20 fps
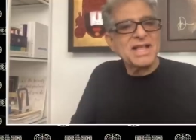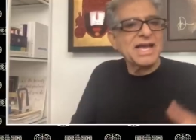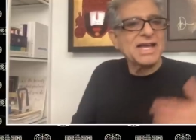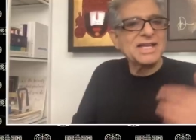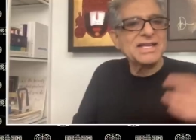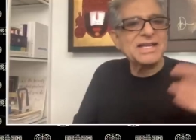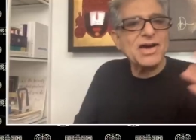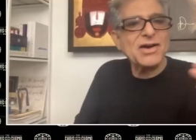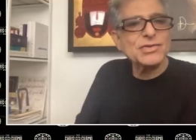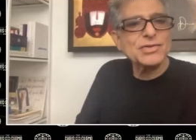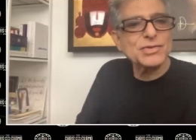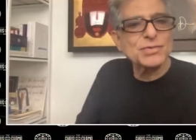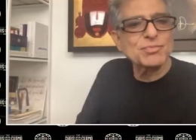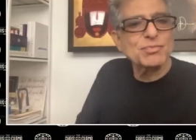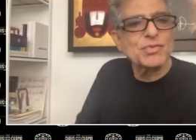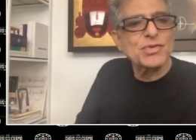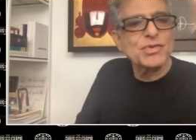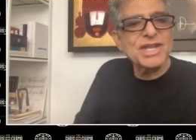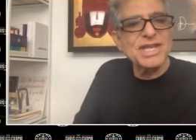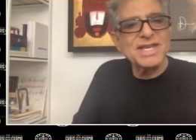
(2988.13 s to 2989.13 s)
and how to
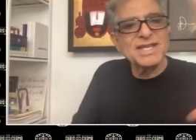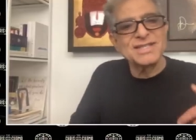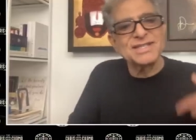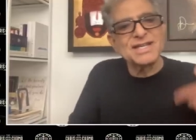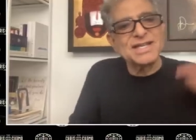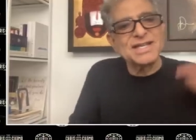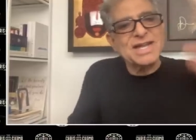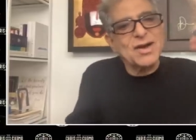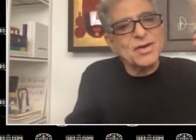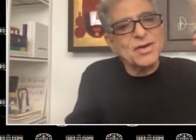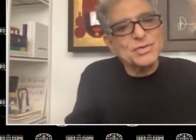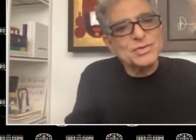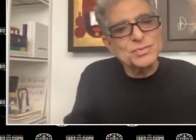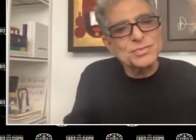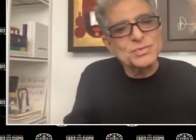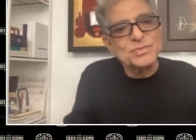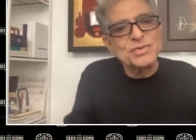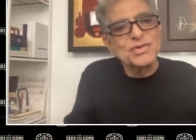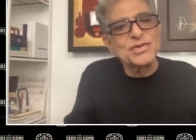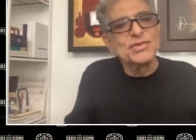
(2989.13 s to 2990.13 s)
breathe and how to
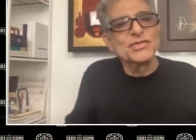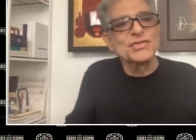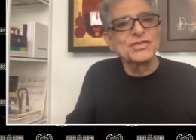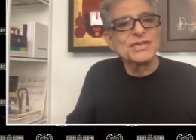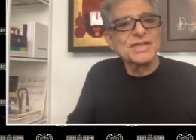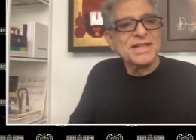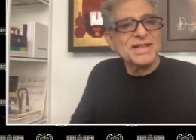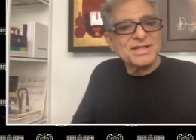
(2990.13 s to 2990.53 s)
move.